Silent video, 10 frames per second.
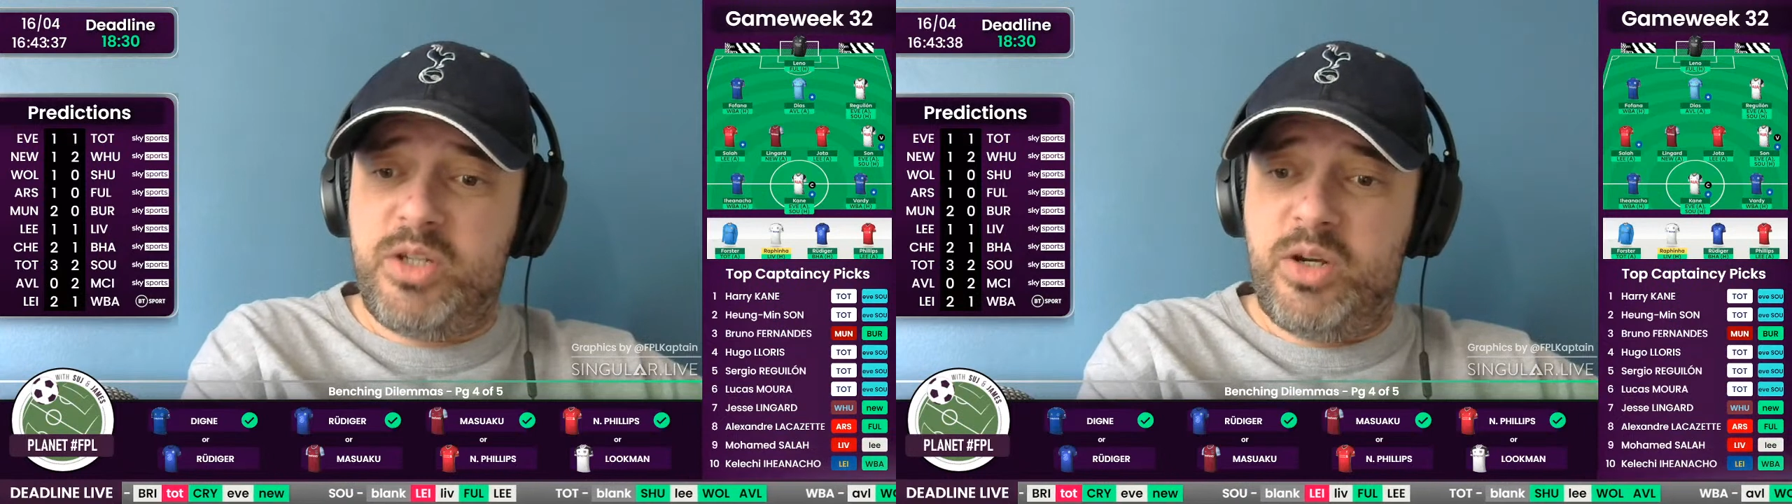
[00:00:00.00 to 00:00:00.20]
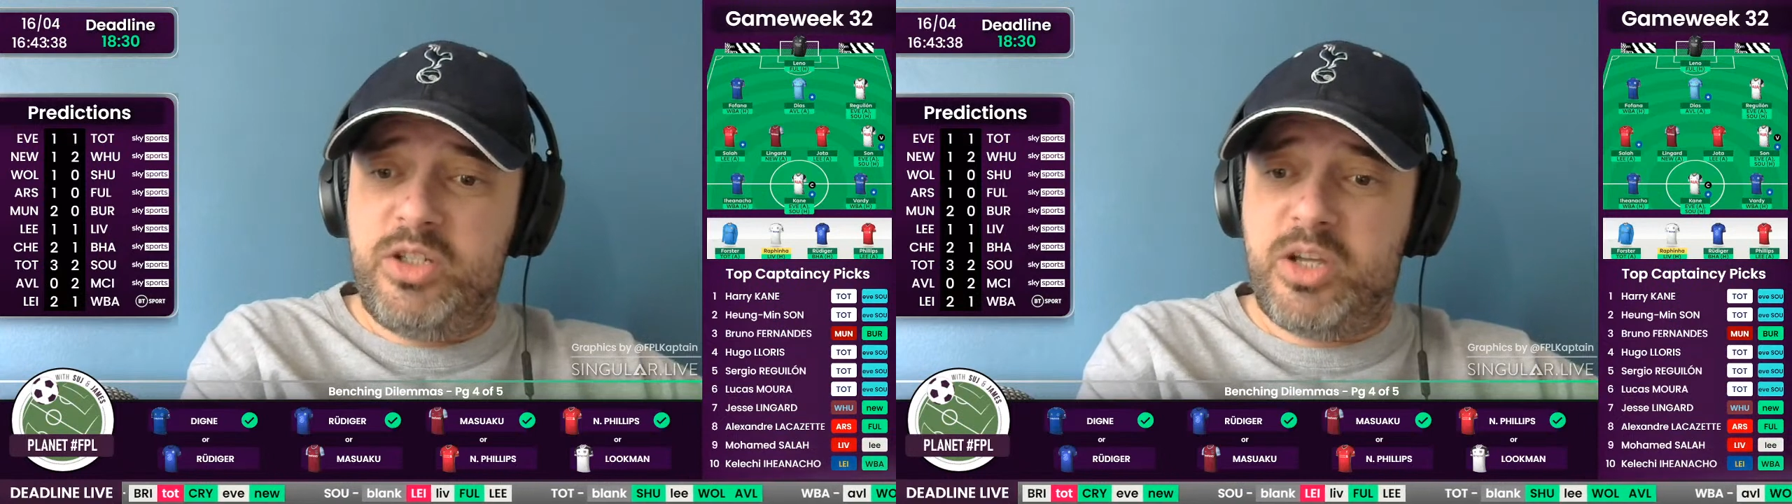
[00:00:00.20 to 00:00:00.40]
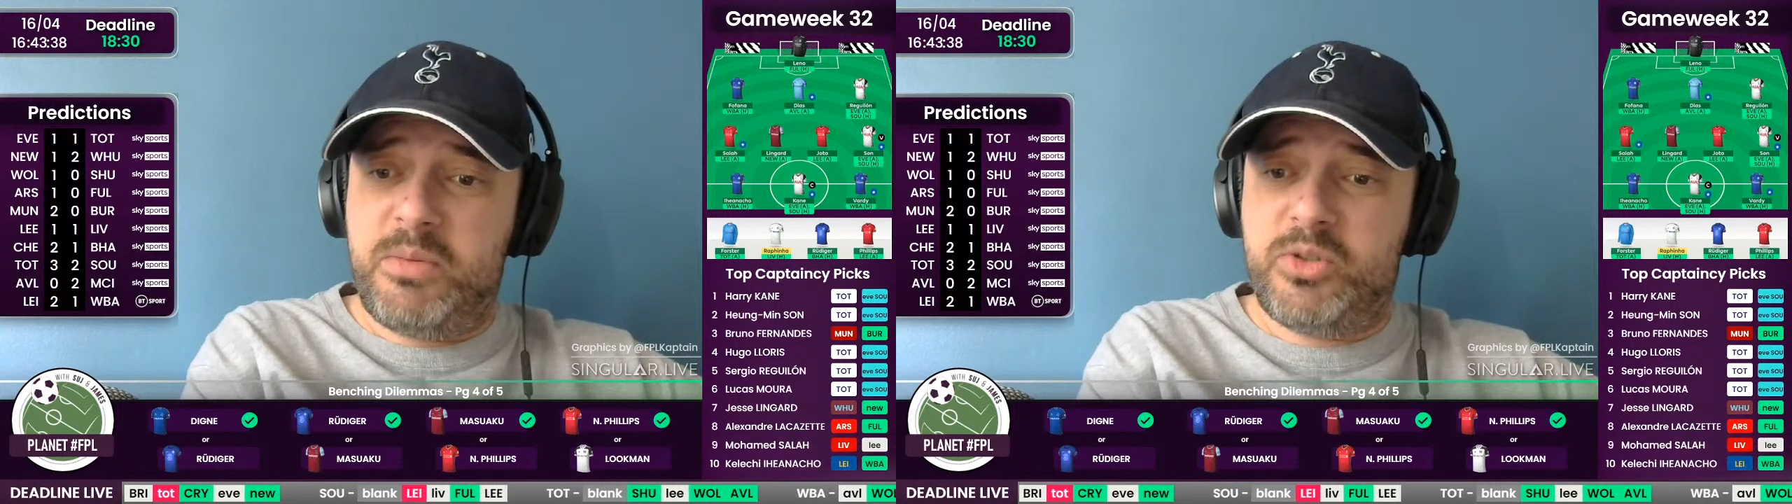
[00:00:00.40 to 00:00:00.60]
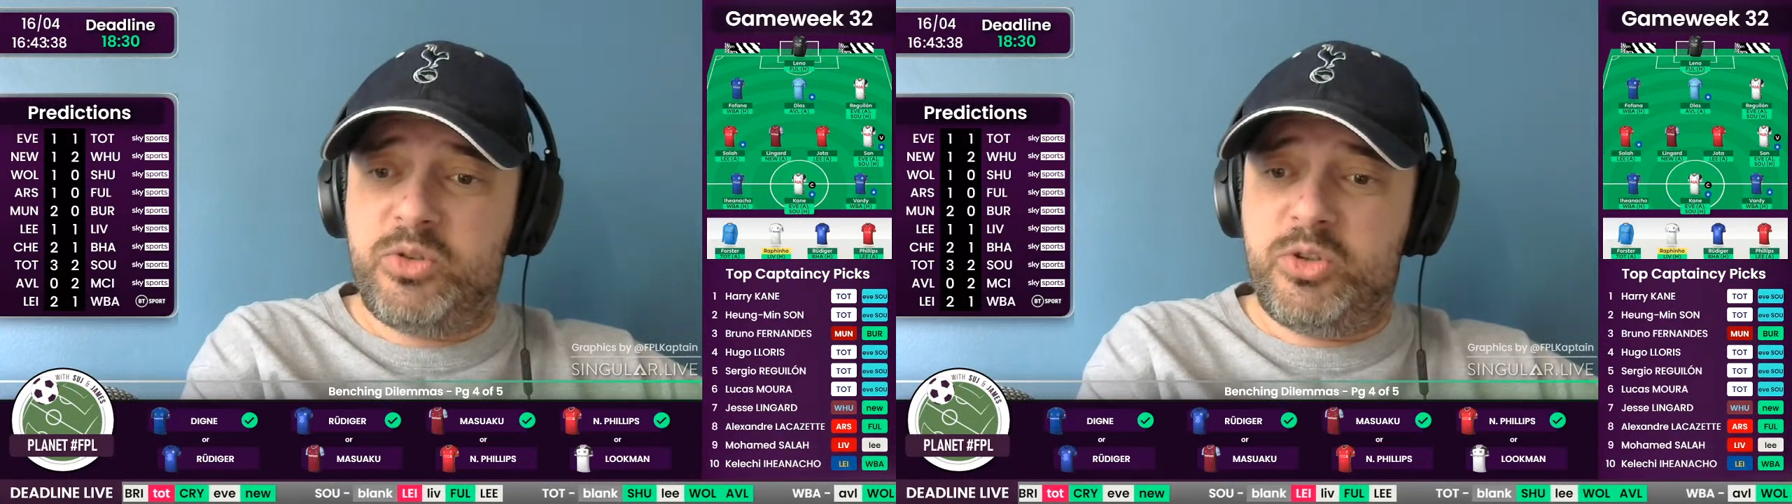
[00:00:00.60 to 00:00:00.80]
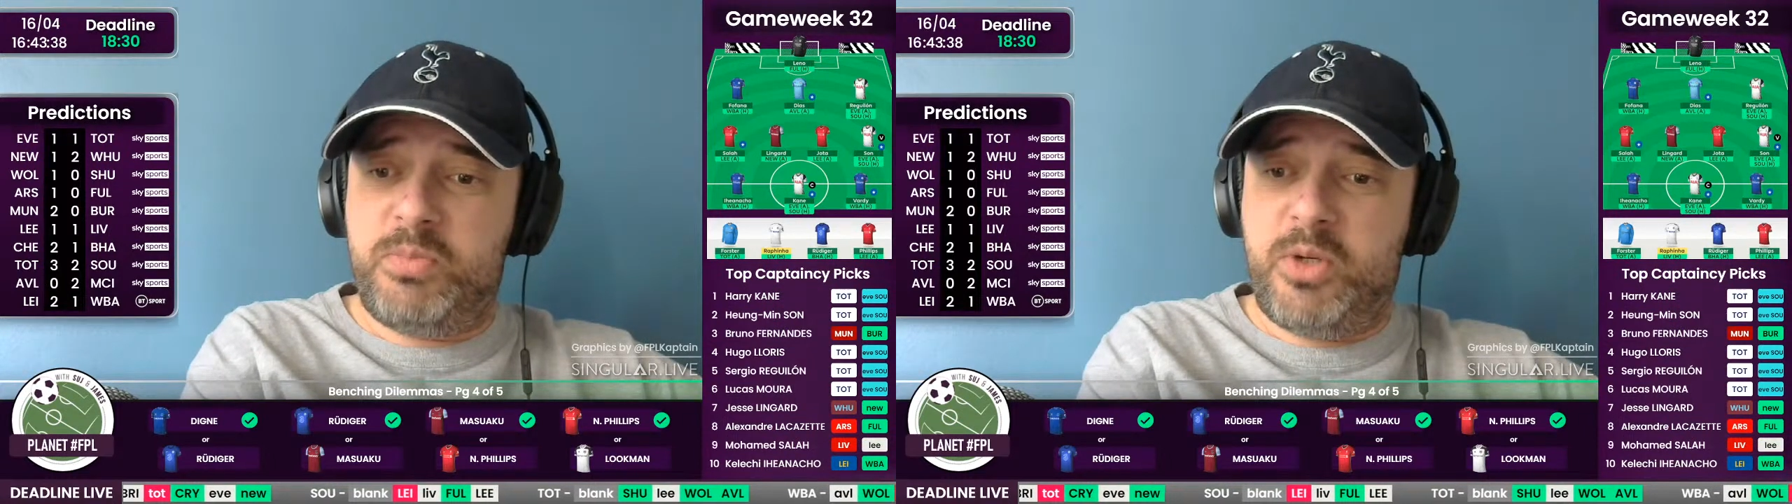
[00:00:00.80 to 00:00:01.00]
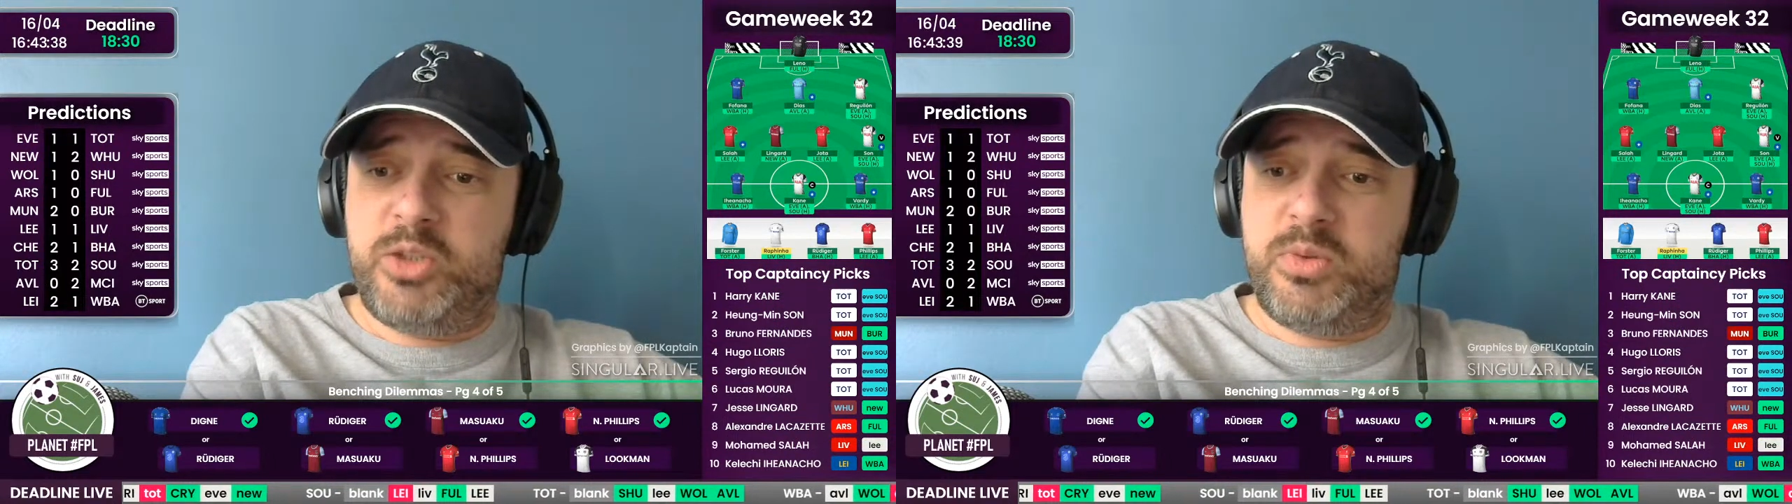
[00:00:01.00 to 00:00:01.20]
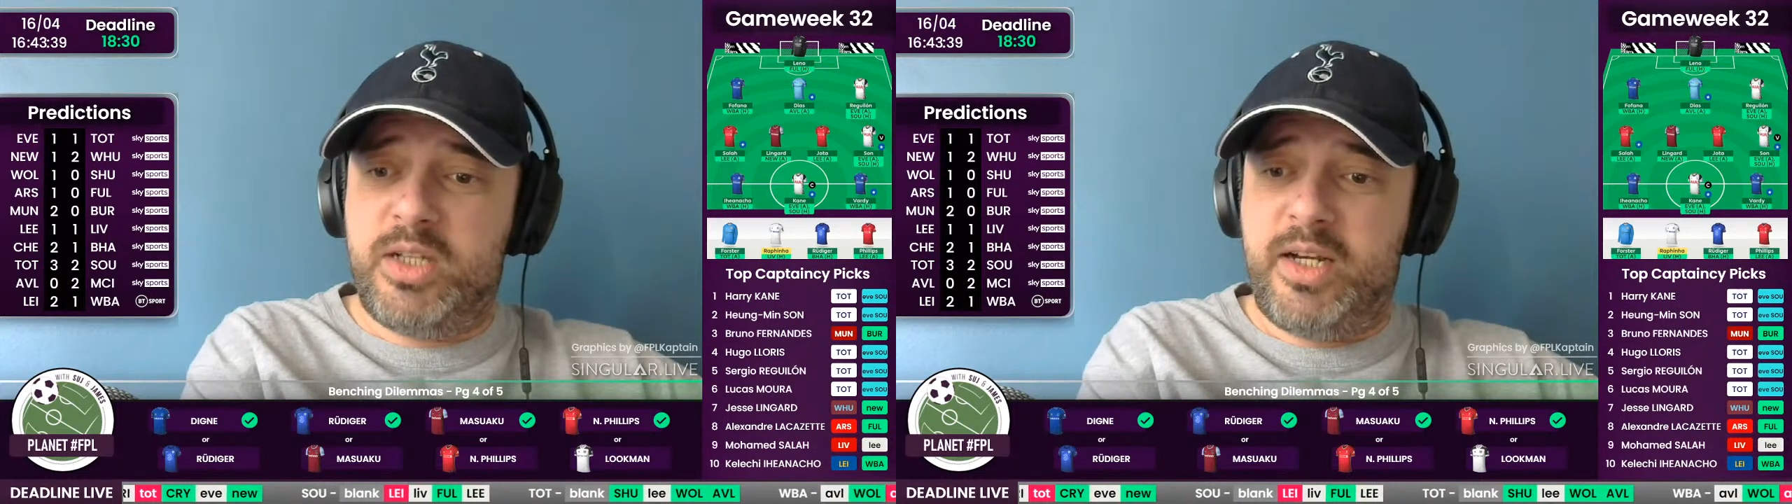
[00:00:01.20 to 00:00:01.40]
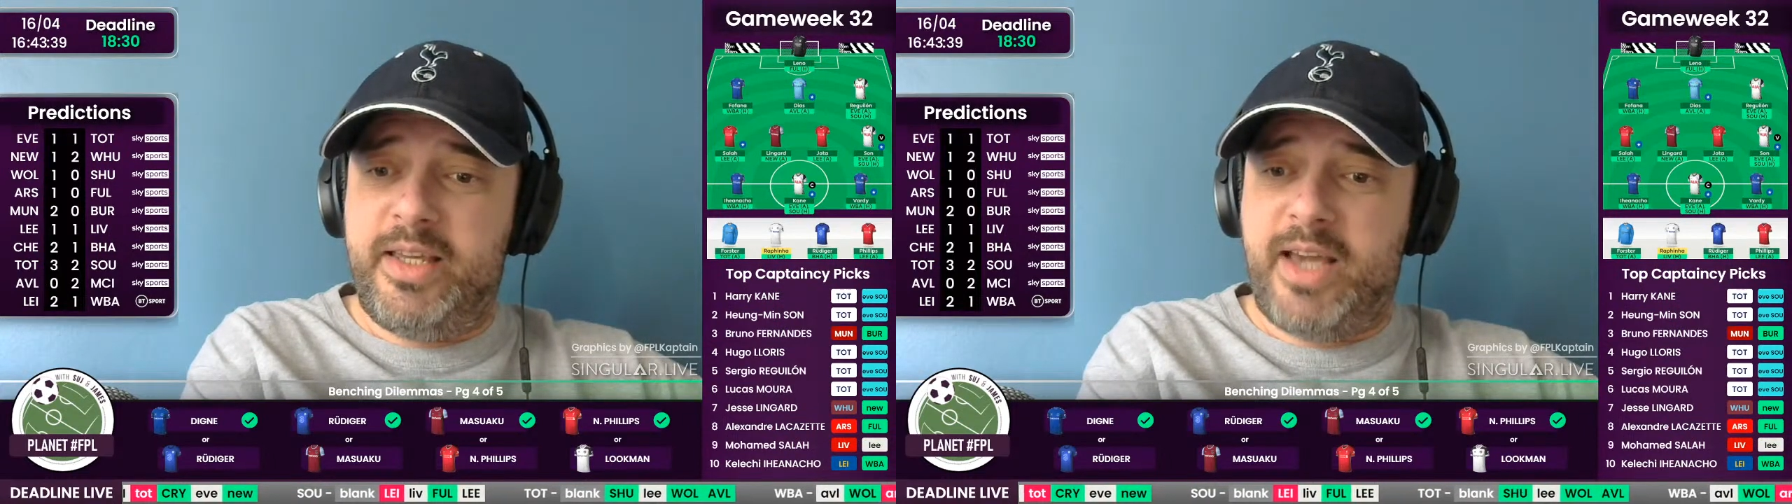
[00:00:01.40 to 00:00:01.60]
the only time I saw Spurs was
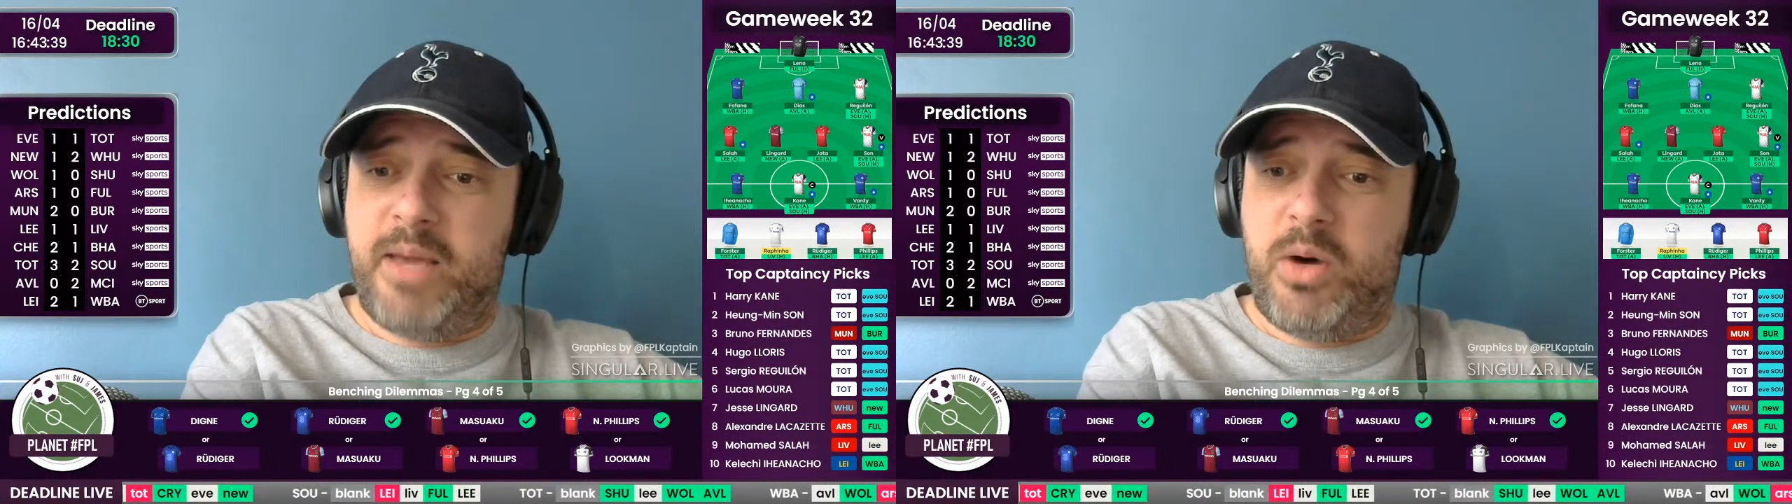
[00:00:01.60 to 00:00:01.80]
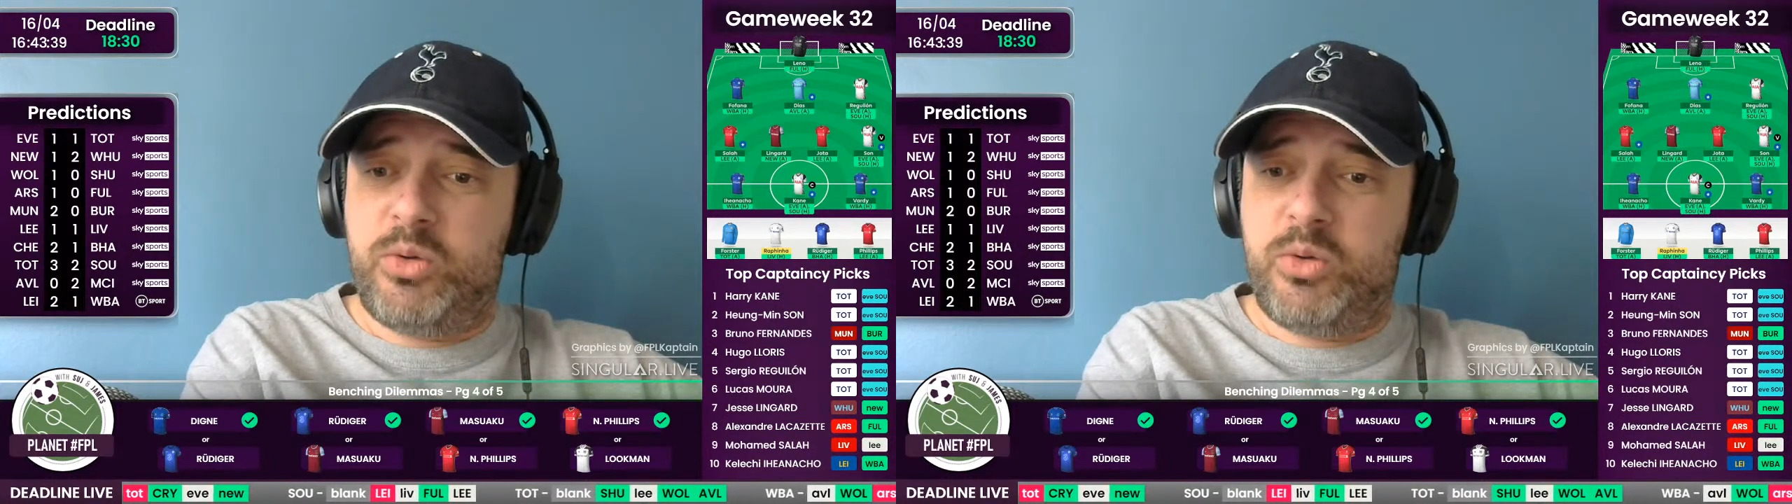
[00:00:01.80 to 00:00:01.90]
a league game at